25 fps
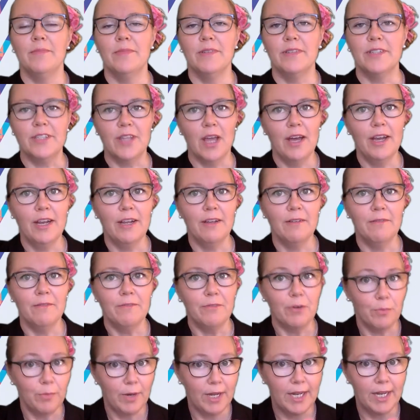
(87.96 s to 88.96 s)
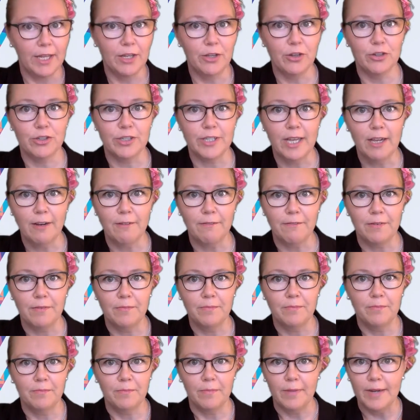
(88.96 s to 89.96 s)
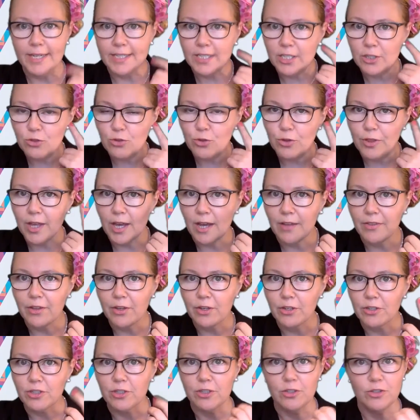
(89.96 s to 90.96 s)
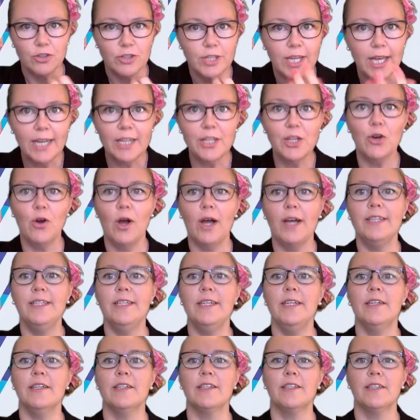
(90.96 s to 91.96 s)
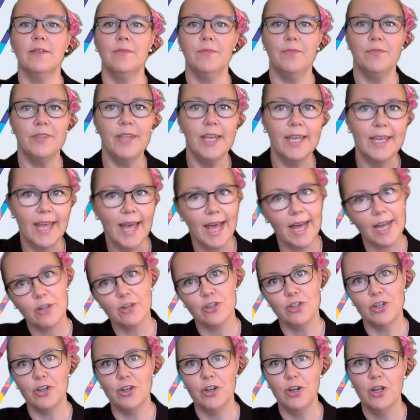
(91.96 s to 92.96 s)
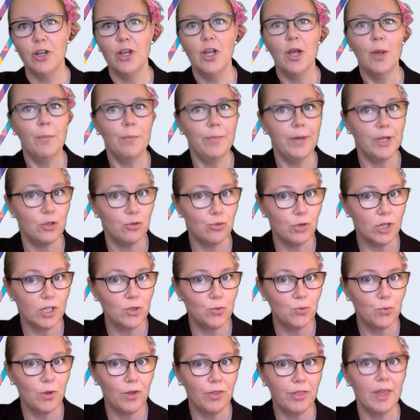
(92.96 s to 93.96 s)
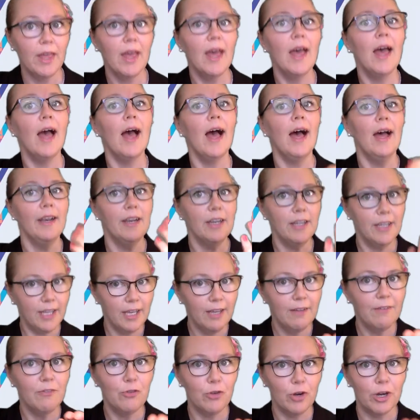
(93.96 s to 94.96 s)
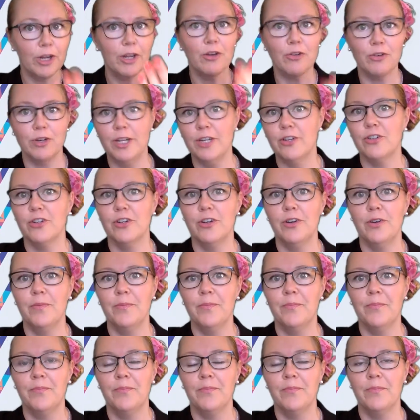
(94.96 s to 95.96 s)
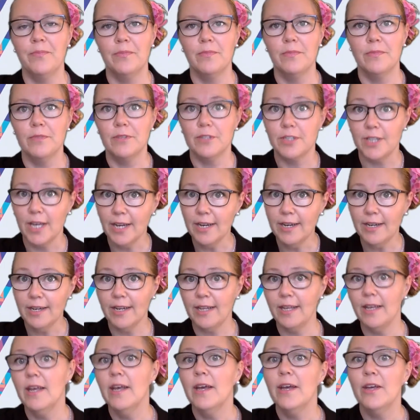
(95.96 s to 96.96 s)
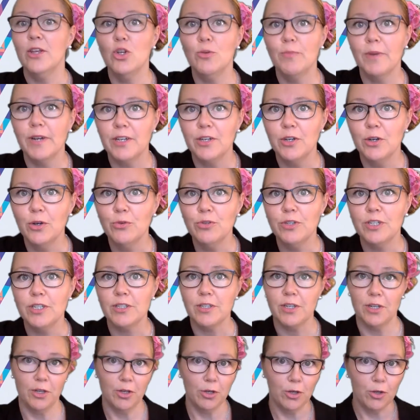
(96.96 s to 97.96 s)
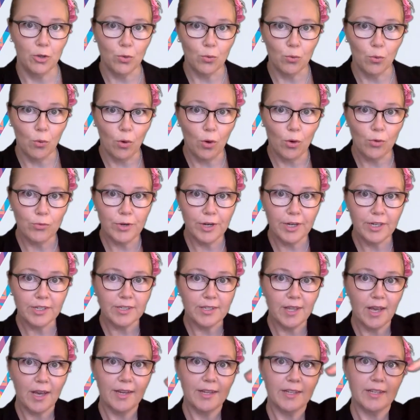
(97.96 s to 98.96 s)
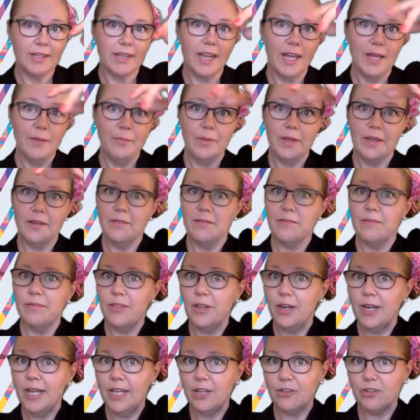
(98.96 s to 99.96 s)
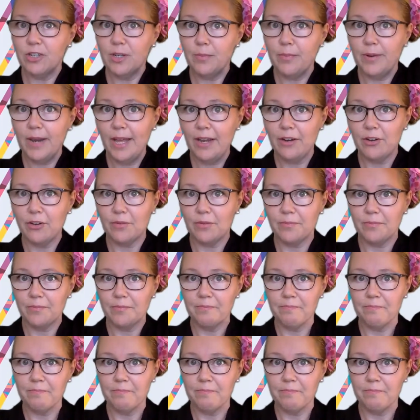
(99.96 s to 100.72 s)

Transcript: Starting from leading yourself, listen to the others, tell your ideas, take action, be trustworthy, and give recognition. Suddenly, you might notice you already started climbing the leadership ladder.